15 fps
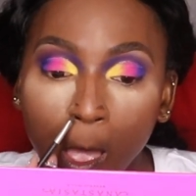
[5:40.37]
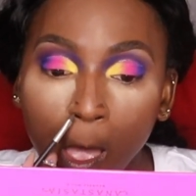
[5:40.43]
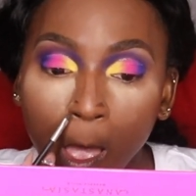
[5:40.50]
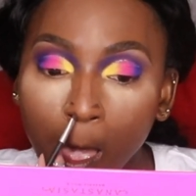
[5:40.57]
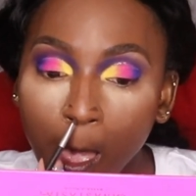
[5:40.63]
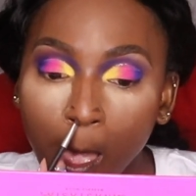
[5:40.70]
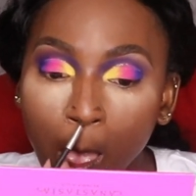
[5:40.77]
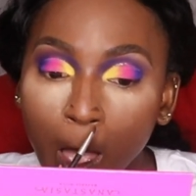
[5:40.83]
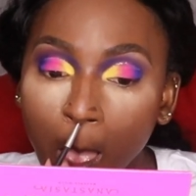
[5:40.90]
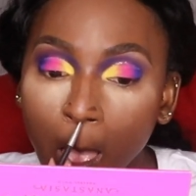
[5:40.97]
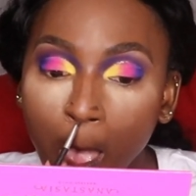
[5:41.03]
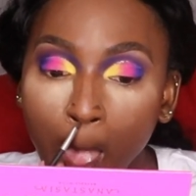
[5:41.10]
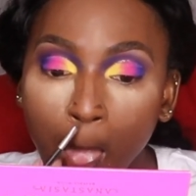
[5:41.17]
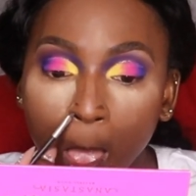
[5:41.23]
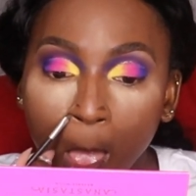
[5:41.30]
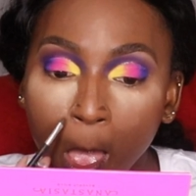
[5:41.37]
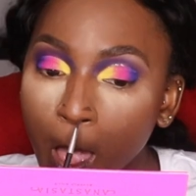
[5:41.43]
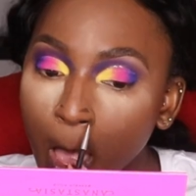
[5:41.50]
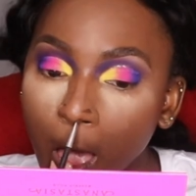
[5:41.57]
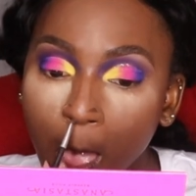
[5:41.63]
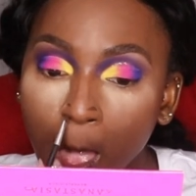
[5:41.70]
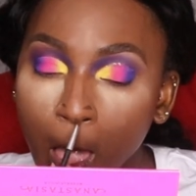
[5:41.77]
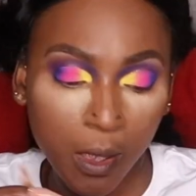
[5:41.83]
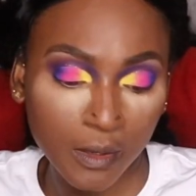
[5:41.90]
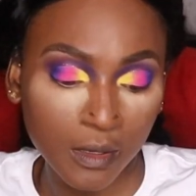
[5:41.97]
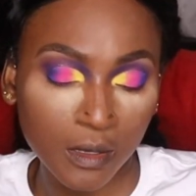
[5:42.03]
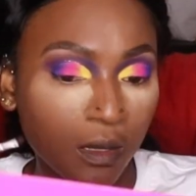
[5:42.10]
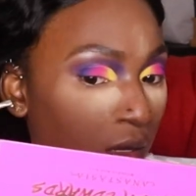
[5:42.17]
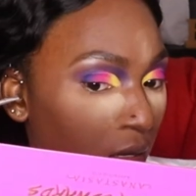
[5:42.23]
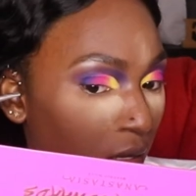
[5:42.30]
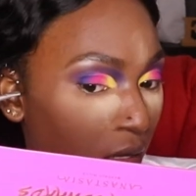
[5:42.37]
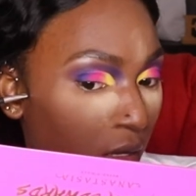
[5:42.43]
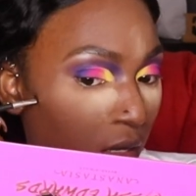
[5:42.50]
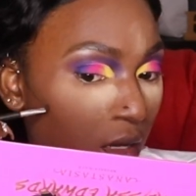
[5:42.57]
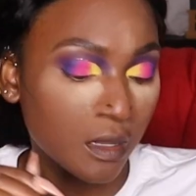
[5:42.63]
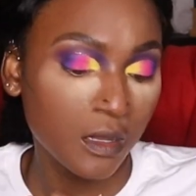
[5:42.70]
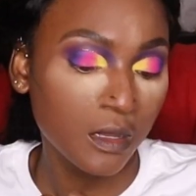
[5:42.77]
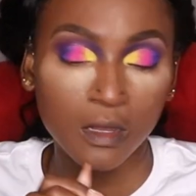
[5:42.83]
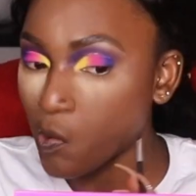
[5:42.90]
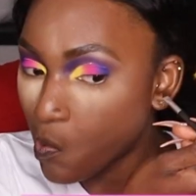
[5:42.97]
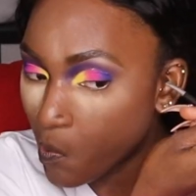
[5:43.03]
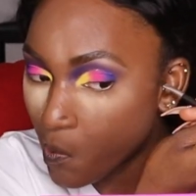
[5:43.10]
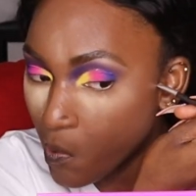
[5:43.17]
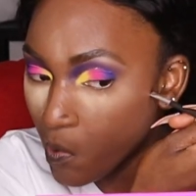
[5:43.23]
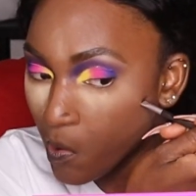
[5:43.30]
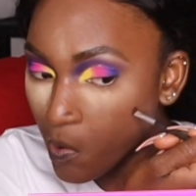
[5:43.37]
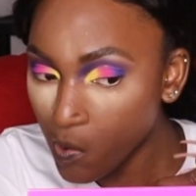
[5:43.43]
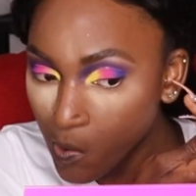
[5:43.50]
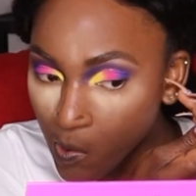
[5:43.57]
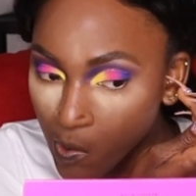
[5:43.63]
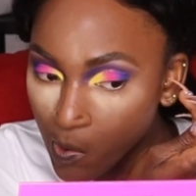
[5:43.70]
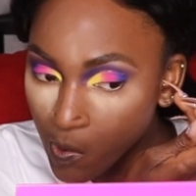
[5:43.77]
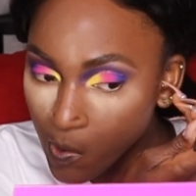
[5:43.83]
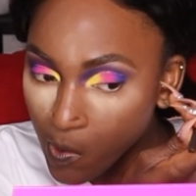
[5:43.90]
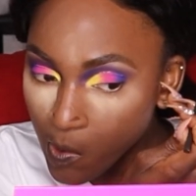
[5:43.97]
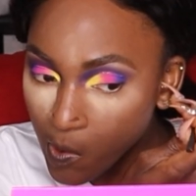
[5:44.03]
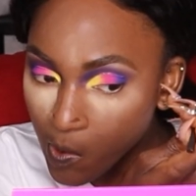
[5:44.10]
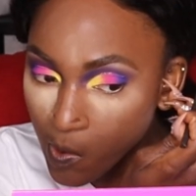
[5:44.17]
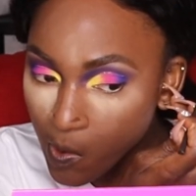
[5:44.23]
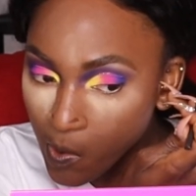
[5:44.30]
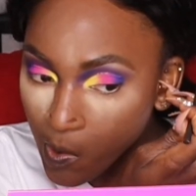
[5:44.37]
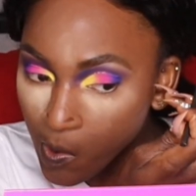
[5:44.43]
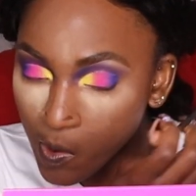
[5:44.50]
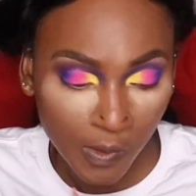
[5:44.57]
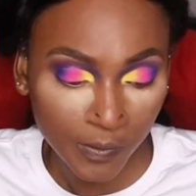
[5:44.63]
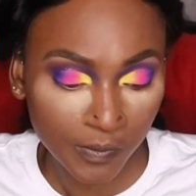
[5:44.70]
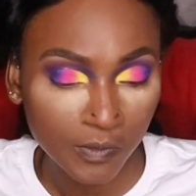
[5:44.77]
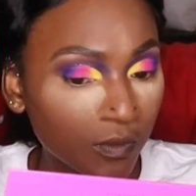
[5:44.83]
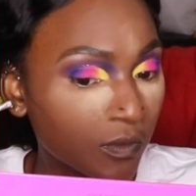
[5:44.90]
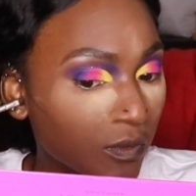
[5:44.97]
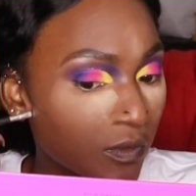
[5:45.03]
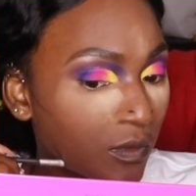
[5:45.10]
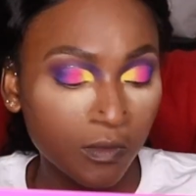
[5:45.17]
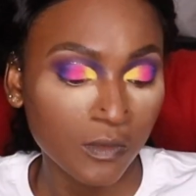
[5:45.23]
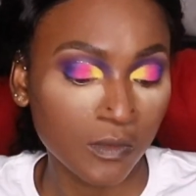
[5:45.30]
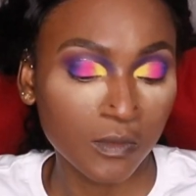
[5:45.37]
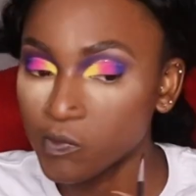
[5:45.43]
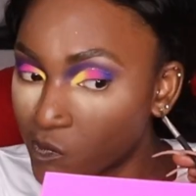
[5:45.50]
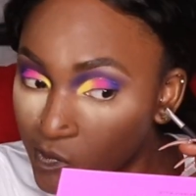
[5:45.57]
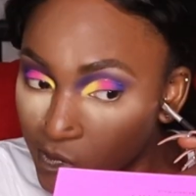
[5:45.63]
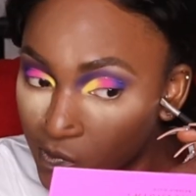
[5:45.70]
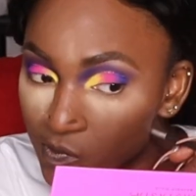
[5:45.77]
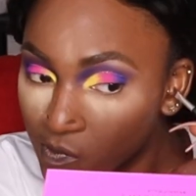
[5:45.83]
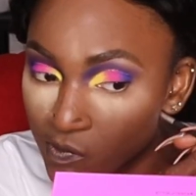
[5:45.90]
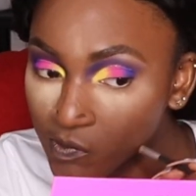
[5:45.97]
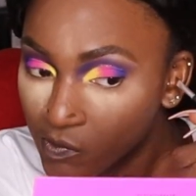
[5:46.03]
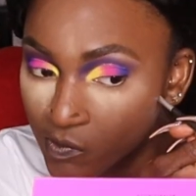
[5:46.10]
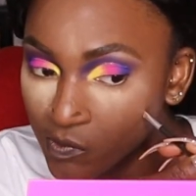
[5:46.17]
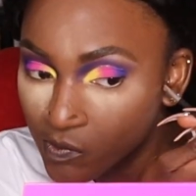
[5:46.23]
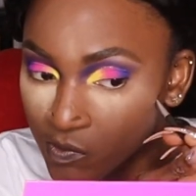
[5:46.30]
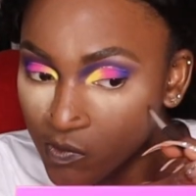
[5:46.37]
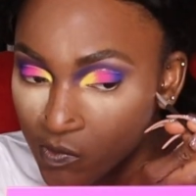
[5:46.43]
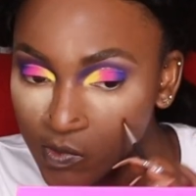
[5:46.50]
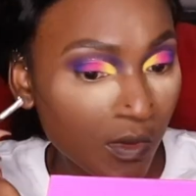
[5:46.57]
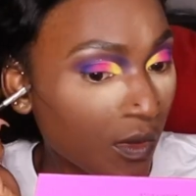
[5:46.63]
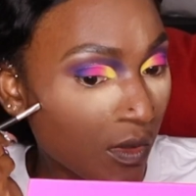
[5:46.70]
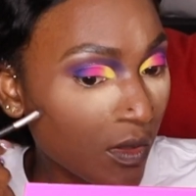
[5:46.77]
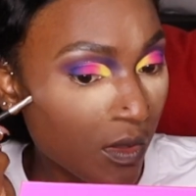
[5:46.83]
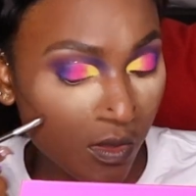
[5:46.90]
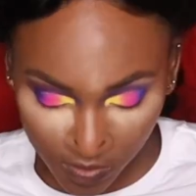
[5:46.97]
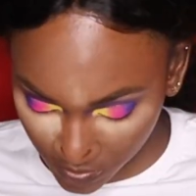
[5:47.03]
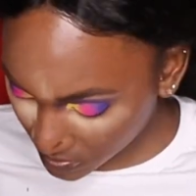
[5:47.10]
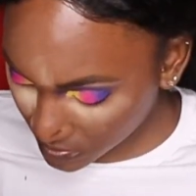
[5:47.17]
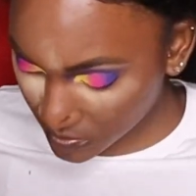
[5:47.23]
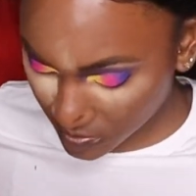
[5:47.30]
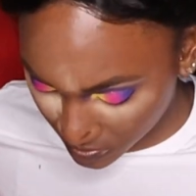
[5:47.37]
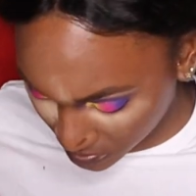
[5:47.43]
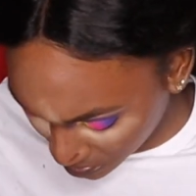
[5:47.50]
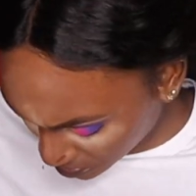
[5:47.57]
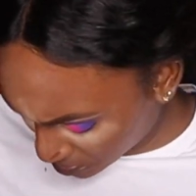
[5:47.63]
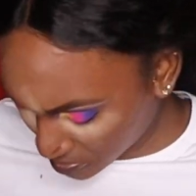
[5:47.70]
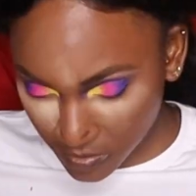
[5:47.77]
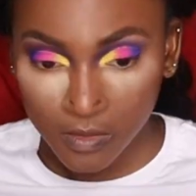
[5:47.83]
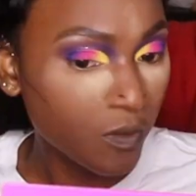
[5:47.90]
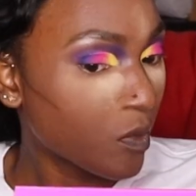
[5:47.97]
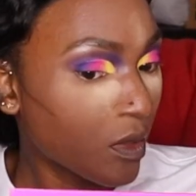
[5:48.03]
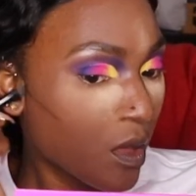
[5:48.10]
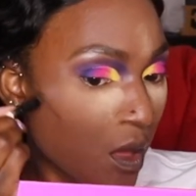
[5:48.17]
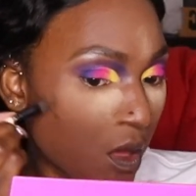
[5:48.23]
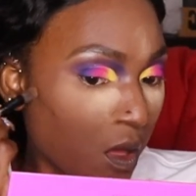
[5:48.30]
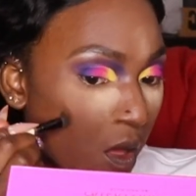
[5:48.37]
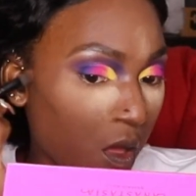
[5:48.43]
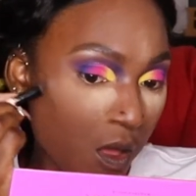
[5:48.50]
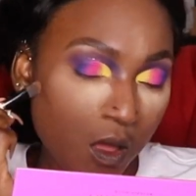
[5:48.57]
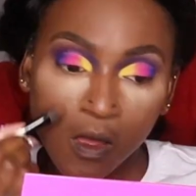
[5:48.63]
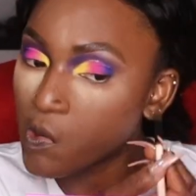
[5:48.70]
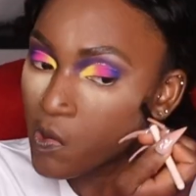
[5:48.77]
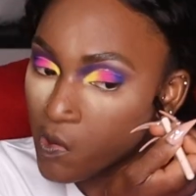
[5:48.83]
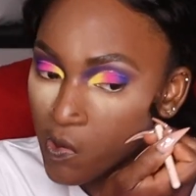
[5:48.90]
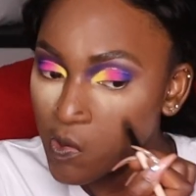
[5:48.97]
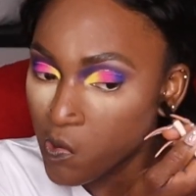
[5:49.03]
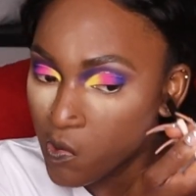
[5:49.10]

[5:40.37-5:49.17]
So once I've applied contour everywhere that needs to be contoured, then you guys will see me go in and just blend out those contour lines so that they're not harsh.